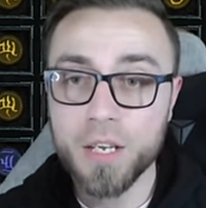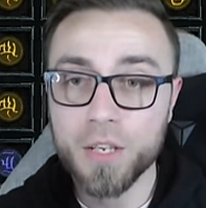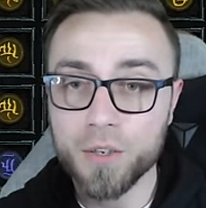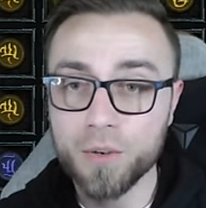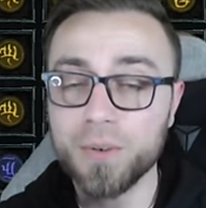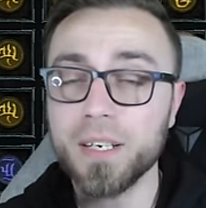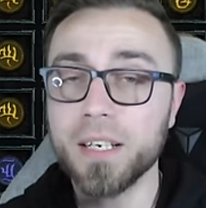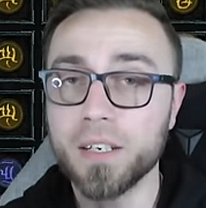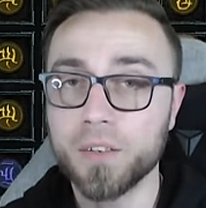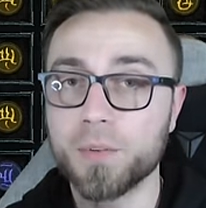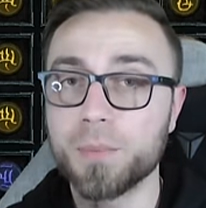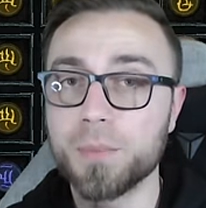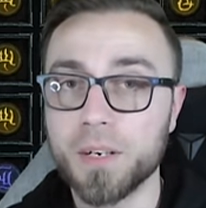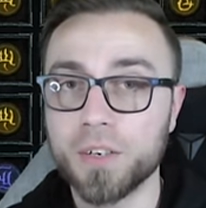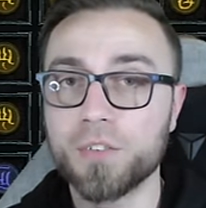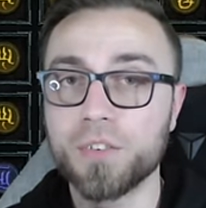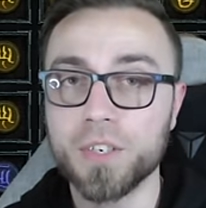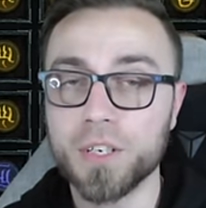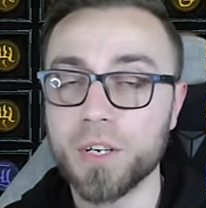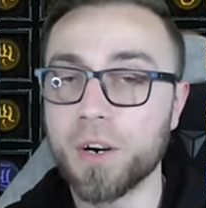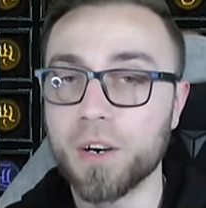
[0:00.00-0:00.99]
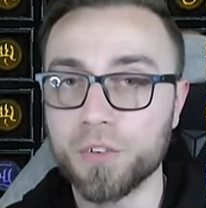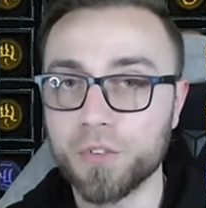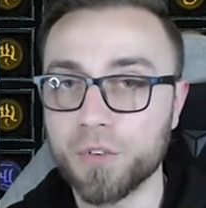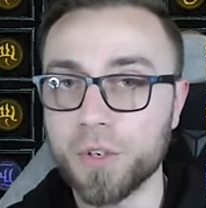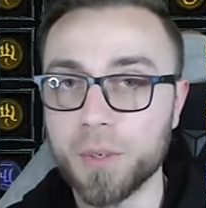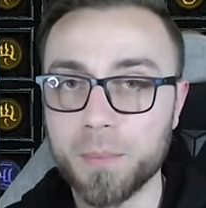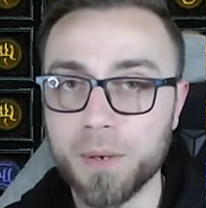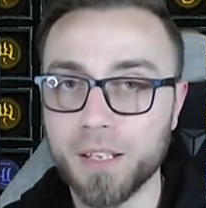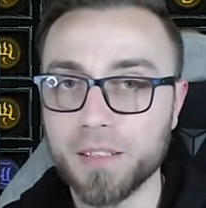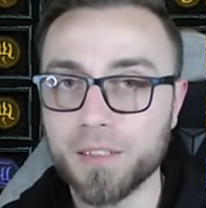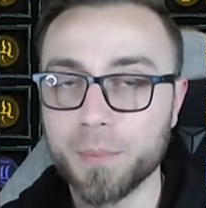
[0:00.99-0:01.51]
You need as much D R as you
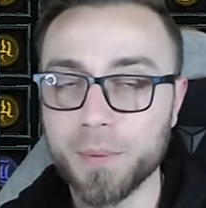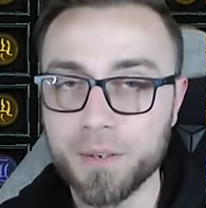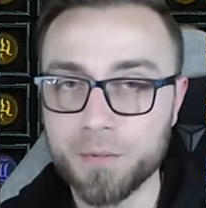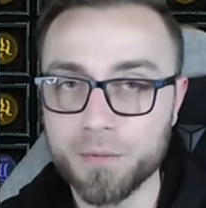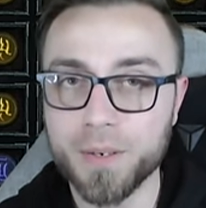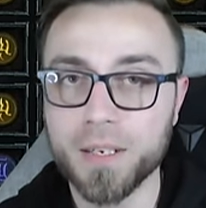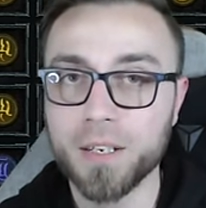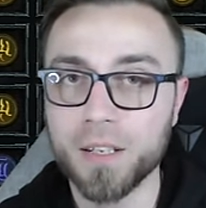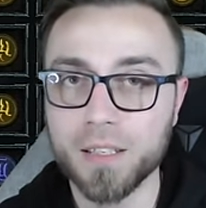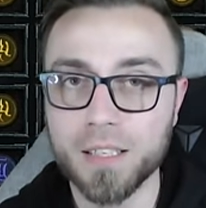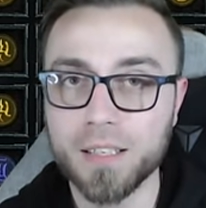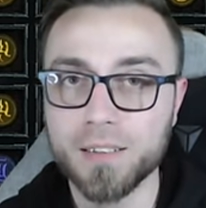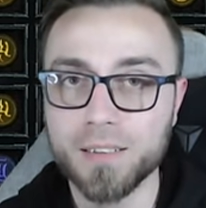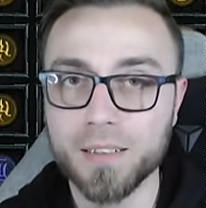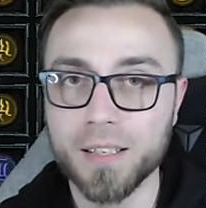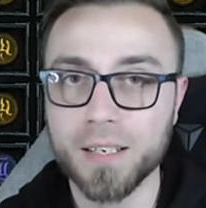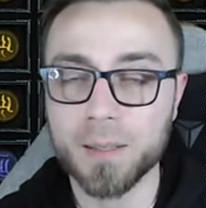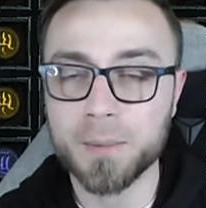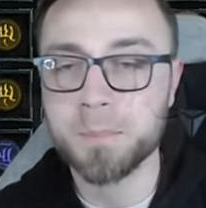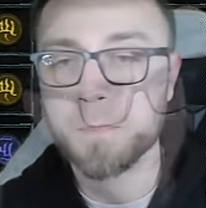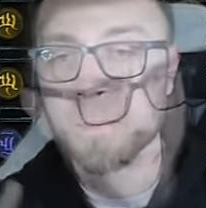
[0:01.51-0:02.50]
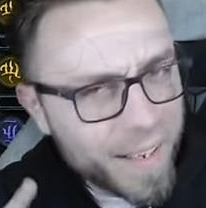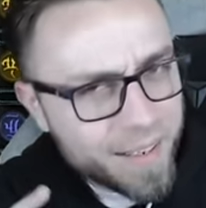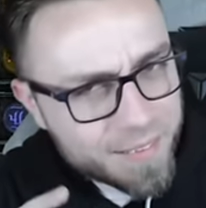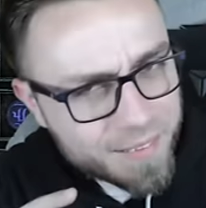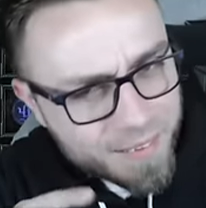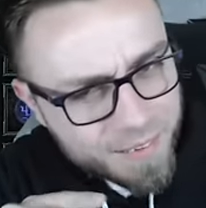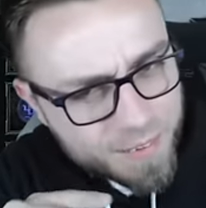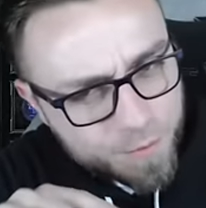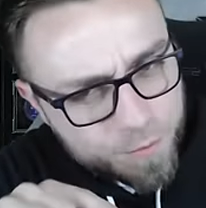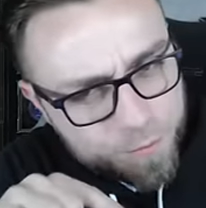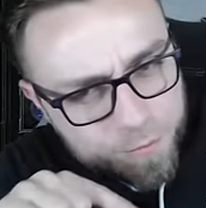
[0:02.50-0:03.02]
could possibly fit on this thing.
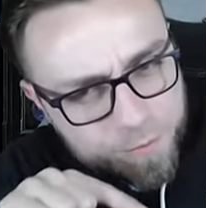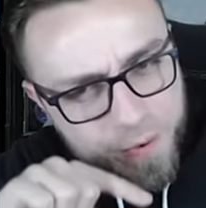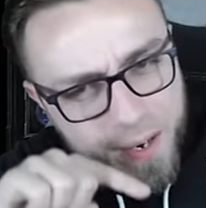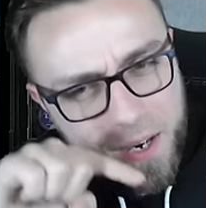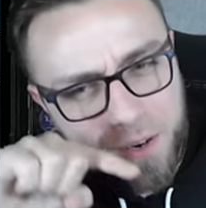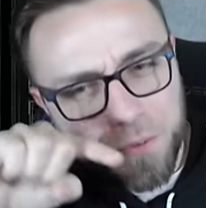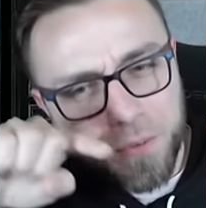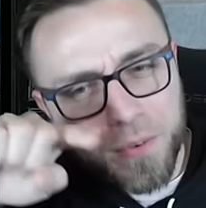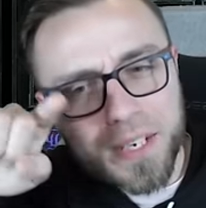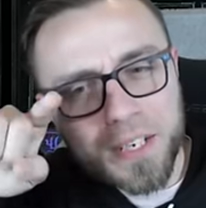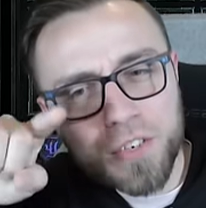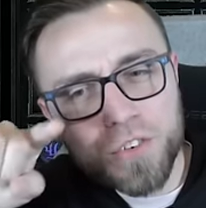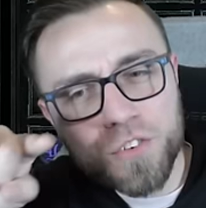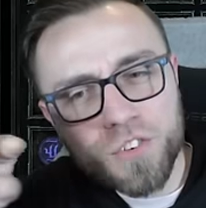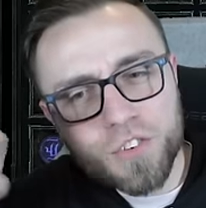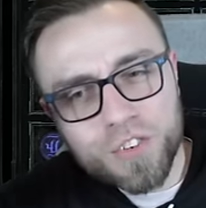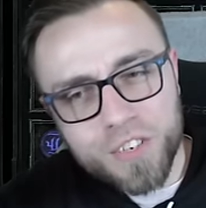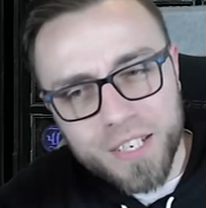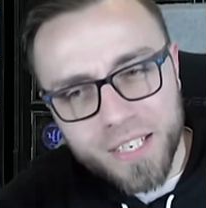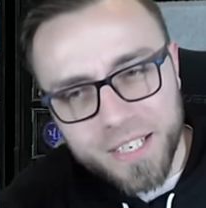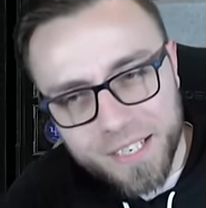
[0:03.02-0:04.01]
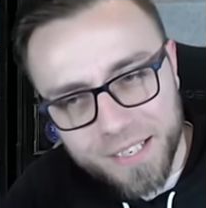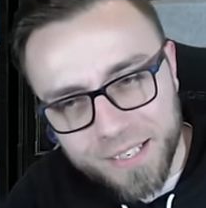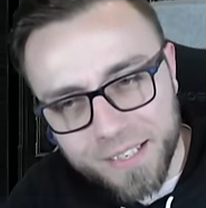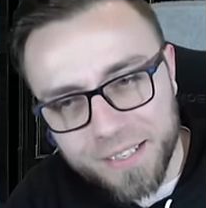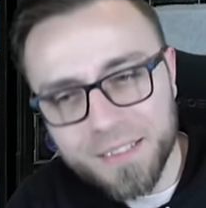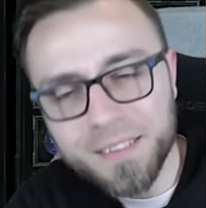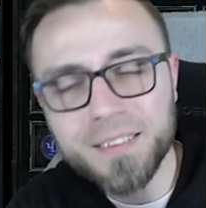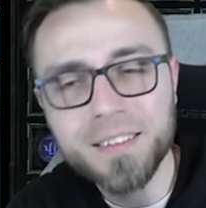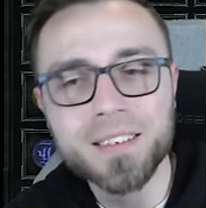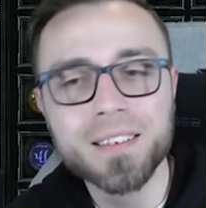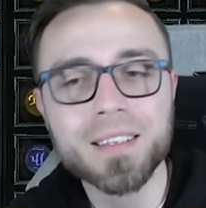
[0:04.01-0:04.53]
As this very
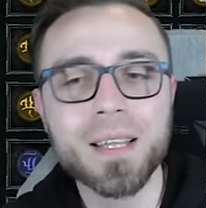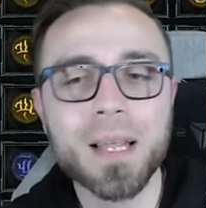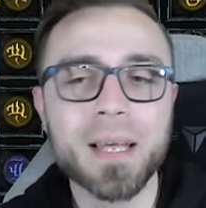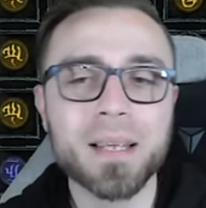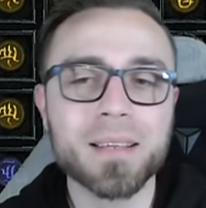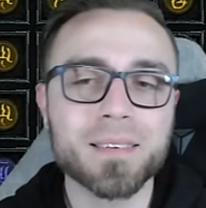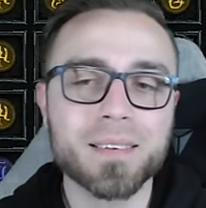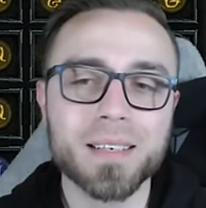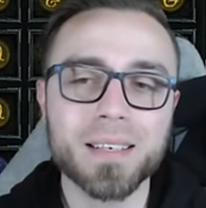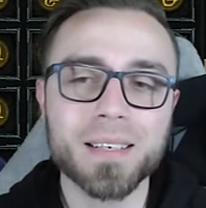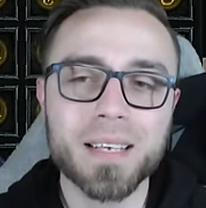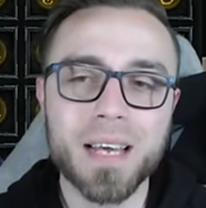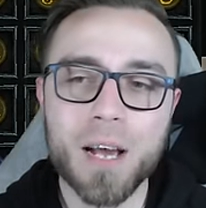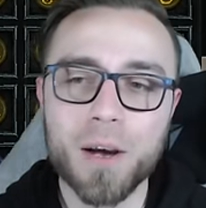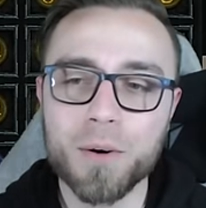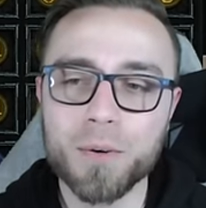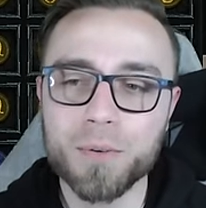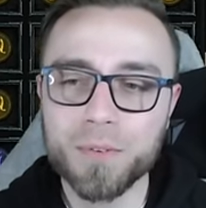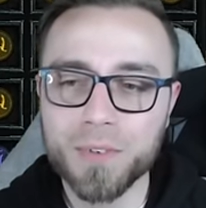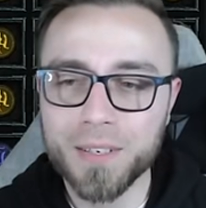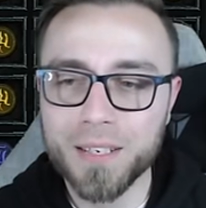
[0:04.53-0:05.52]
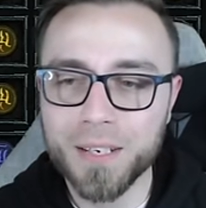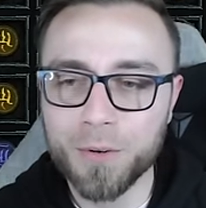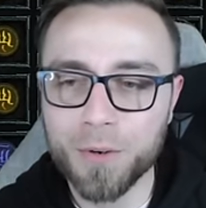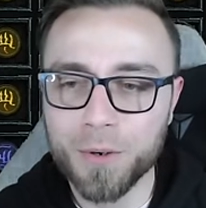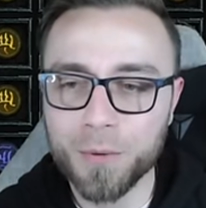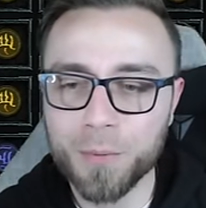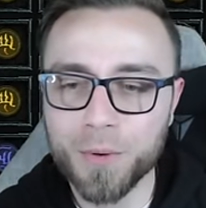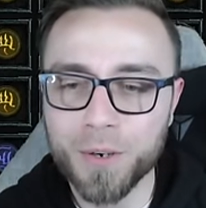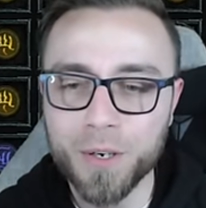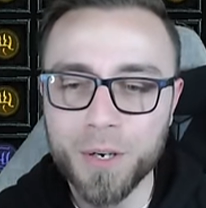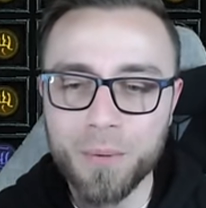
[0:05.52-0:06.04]
cheeky little exit out,
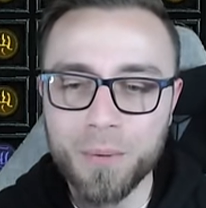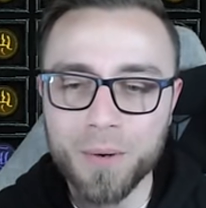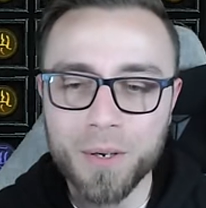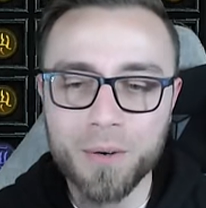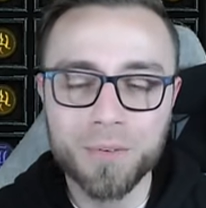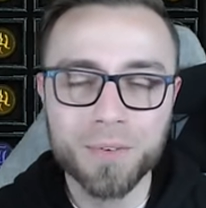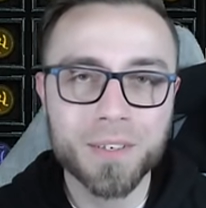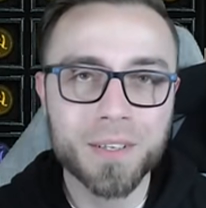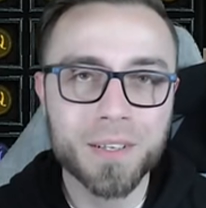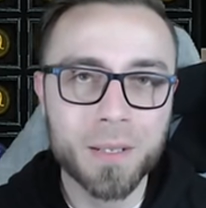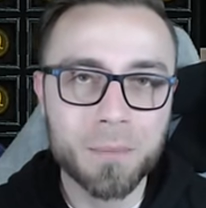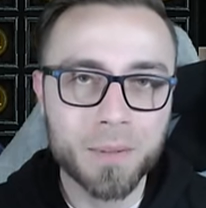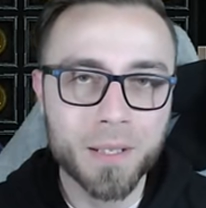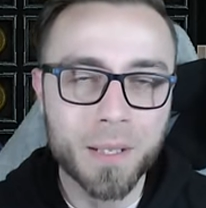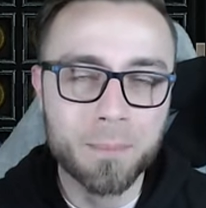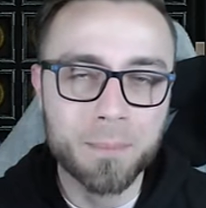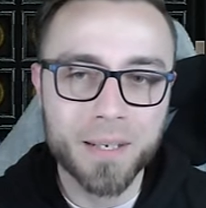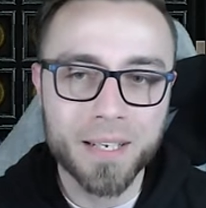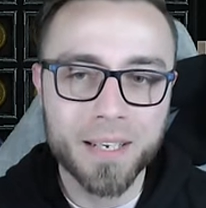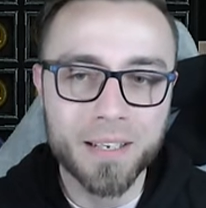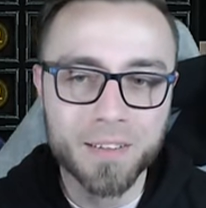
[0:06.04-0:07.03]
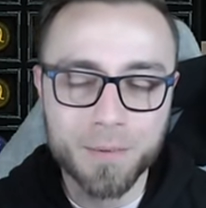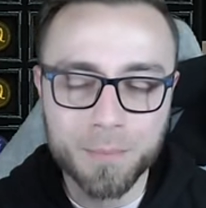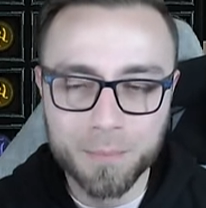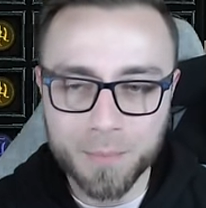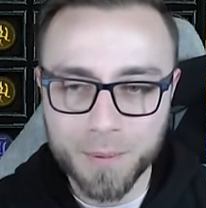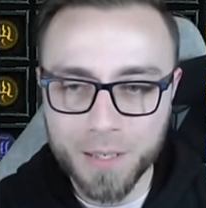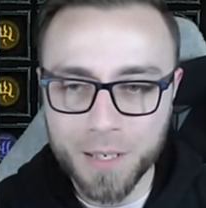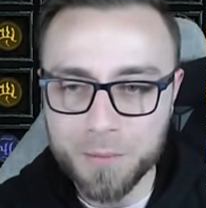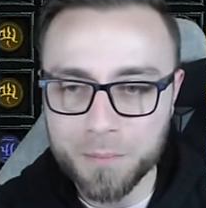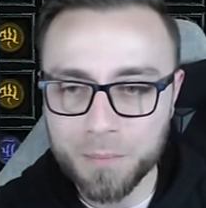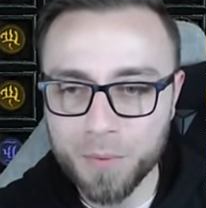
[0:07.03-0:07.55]
or we're going over to the Blood Begets
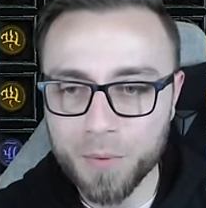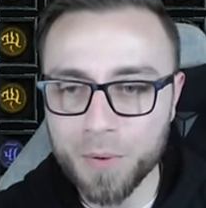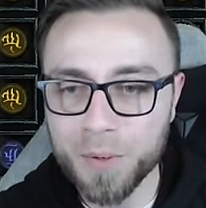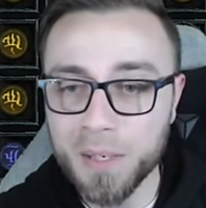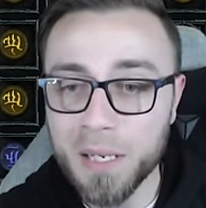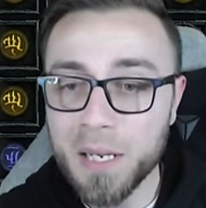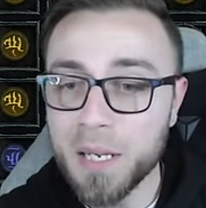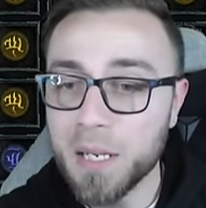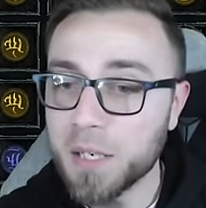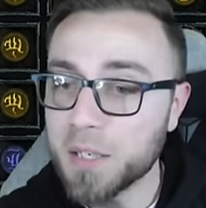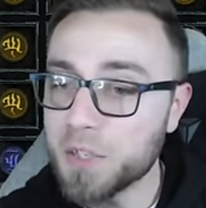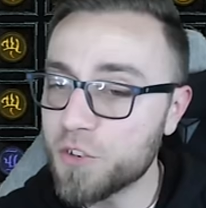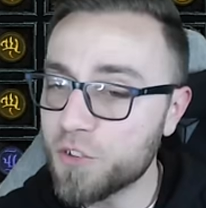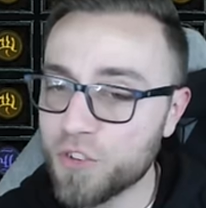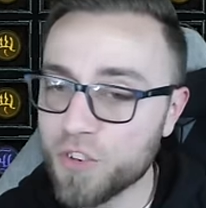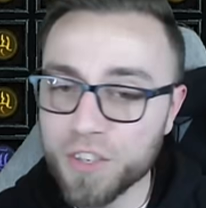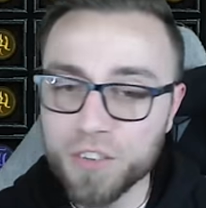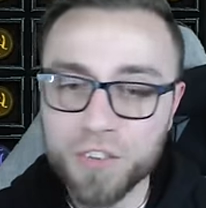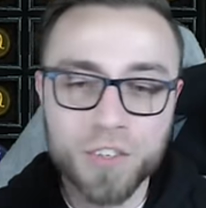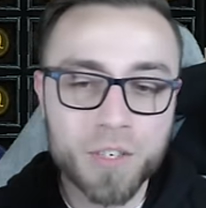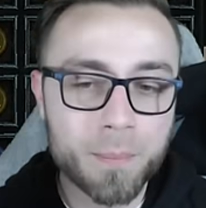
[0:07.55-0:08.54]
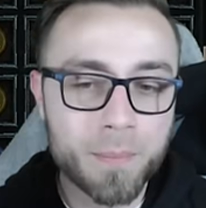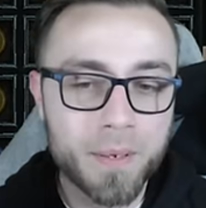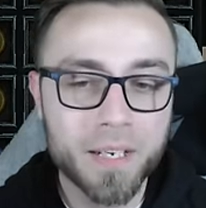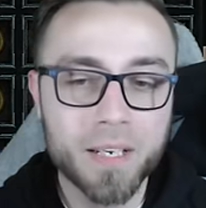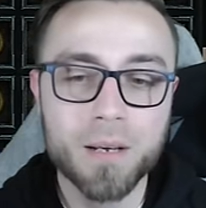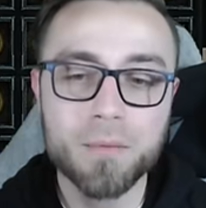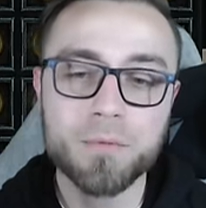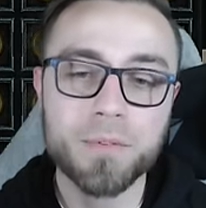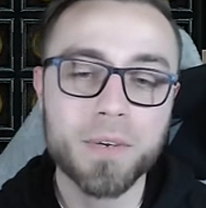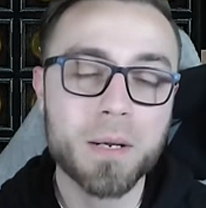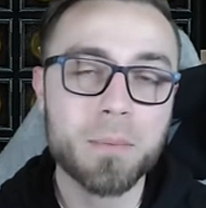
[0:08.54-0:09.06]
Blood board just to pick
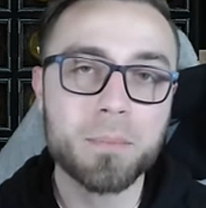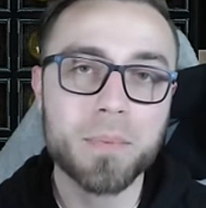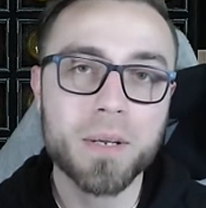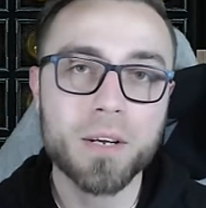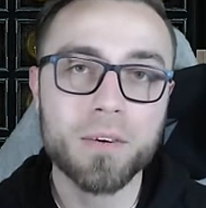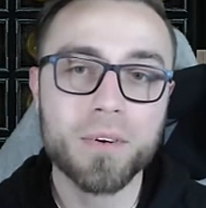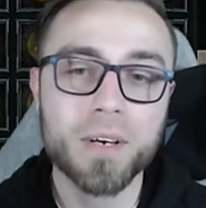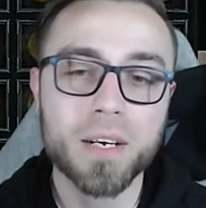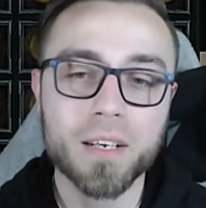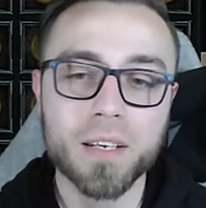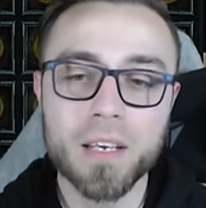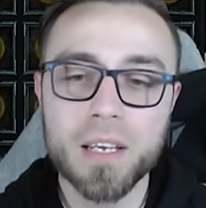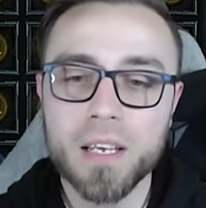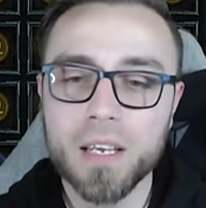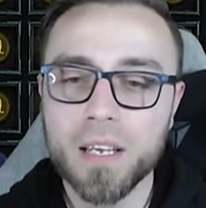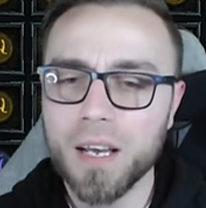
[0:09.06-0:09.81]
up Vampiric.